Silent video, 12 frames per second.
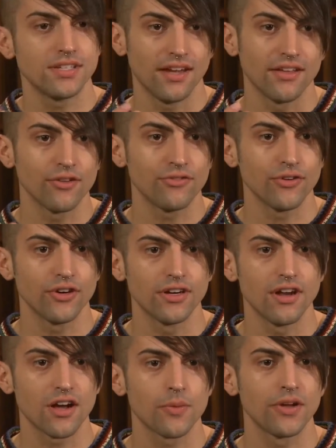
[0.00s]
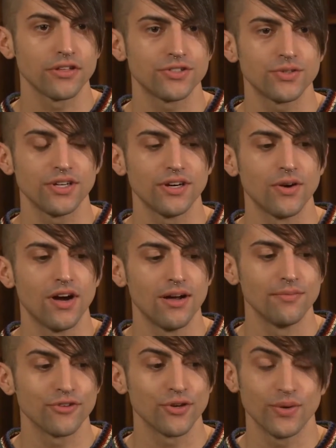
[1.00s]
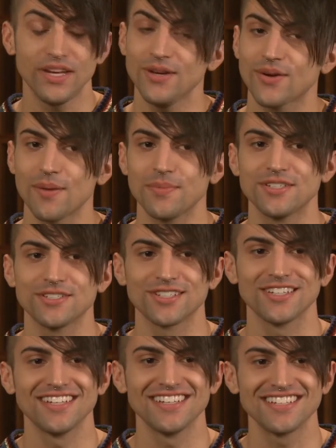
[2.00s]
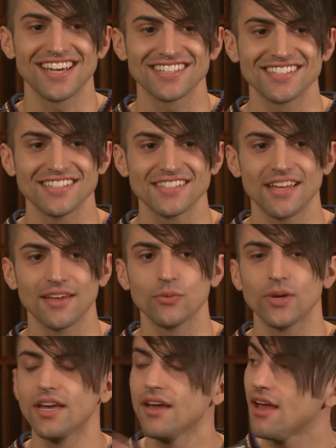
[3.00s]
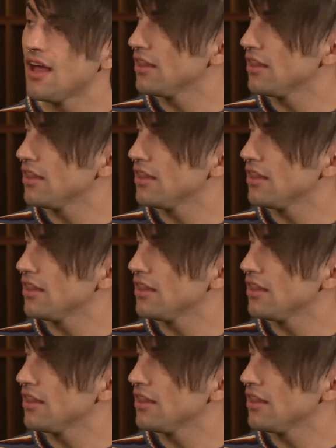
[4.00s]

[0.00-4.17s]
together for an a cappella trio um, for a radio competition in Texas that we